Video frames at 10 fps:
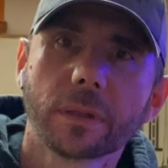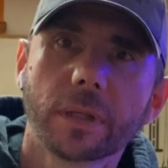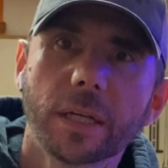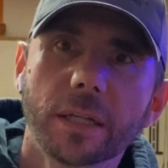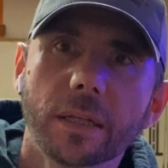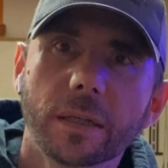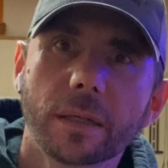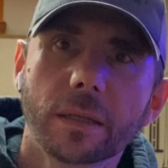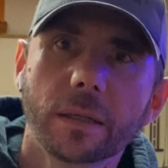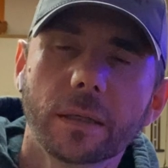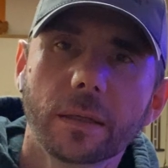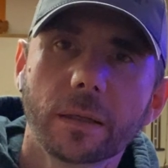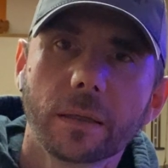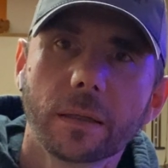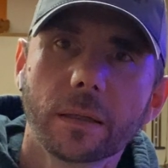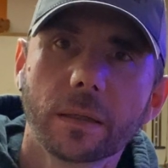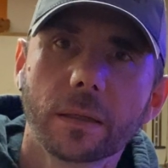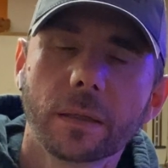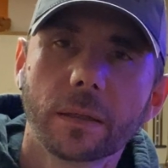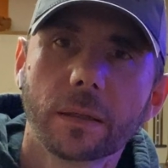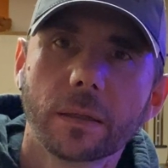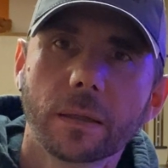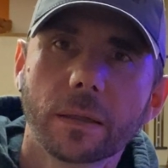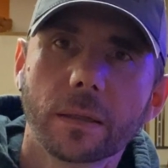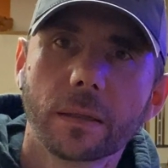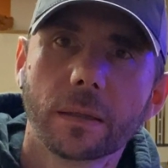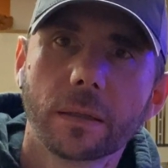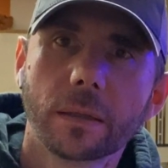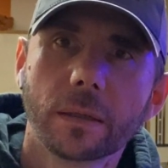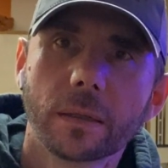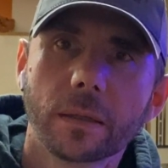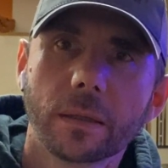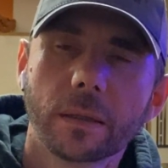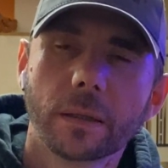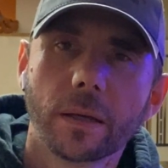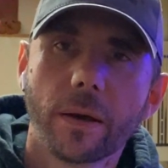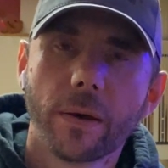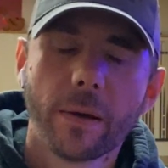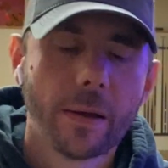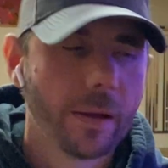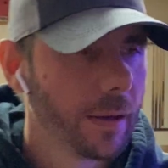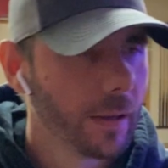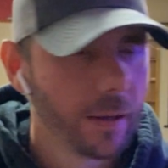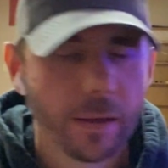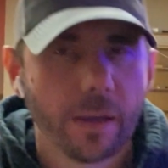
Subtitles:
Nobody speaks.